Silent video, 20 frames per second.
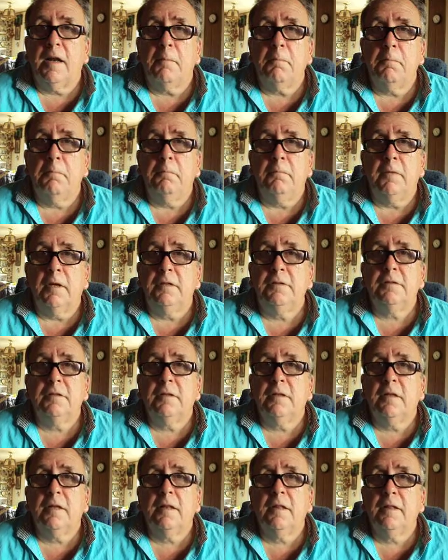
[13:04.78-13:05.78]
cut it up in
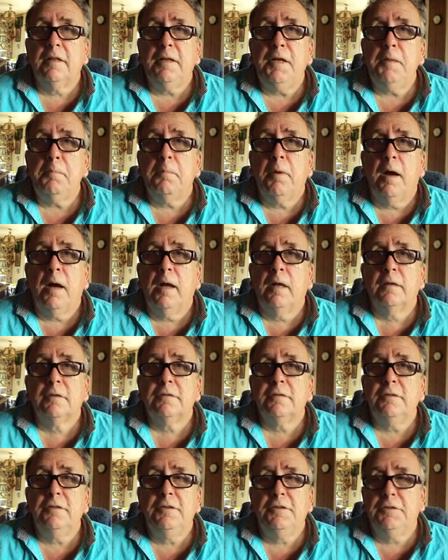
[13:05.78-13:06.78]
nice little neat
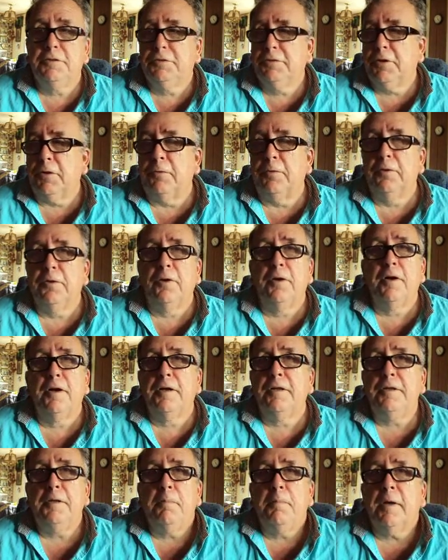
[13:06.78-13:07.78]
piles, and you just go
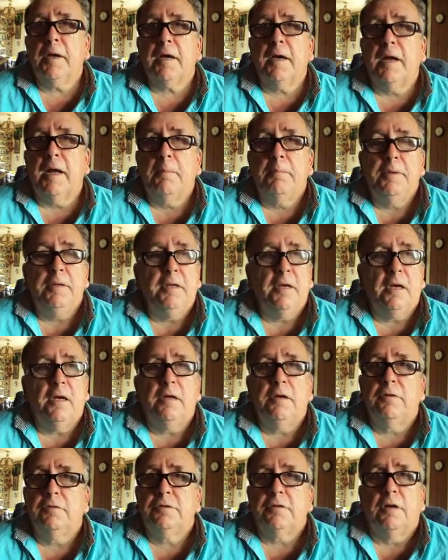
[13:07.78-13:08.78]
along and you pick it up,
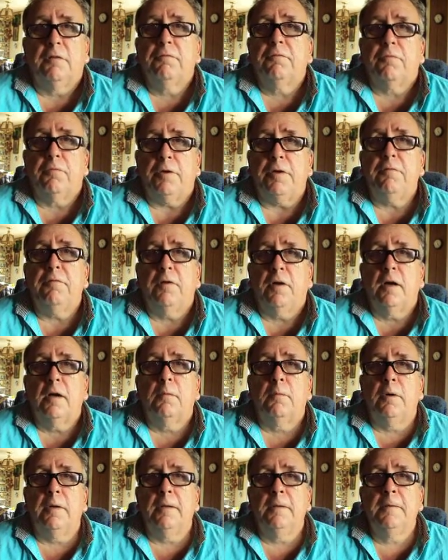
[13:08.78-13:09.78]
and you get yourself free
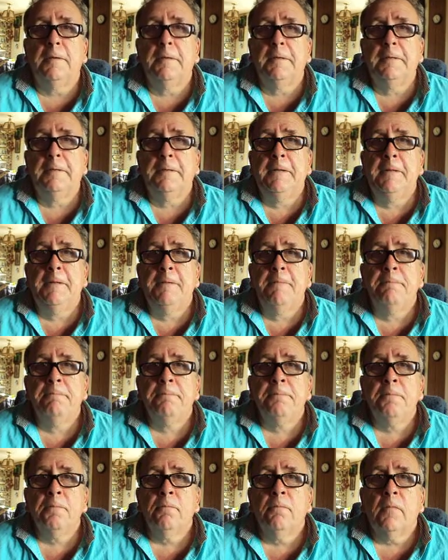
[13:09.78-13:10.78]
firewood,
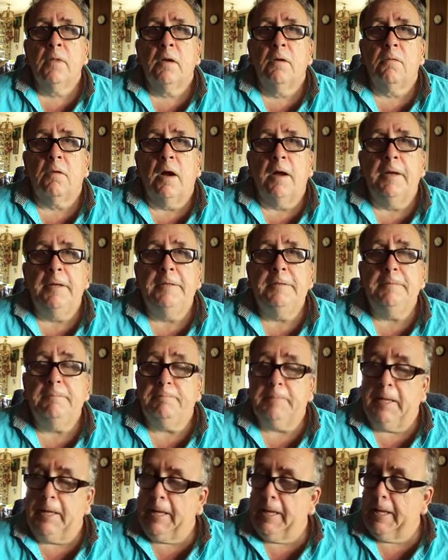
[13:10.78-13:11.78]

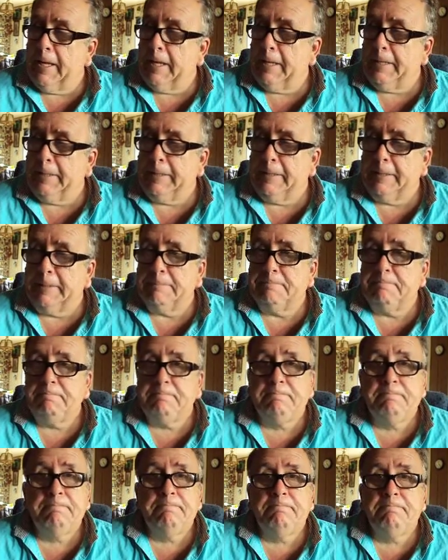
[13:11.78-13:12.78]
right?
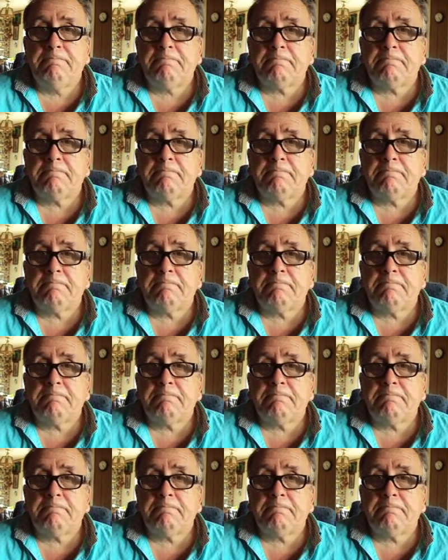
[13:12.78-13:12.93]
And